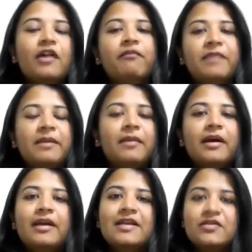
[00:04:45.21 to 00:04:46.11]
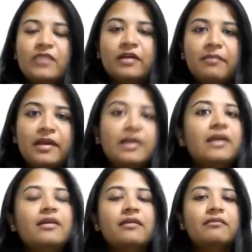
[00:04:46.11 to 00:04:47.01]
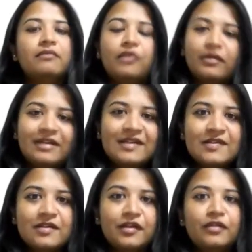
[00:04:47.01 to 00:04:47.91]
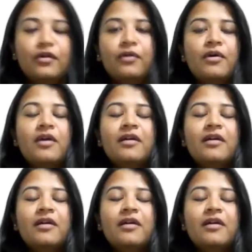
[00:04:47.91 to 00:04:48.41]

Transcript: of PMI is recommended, not necessary though,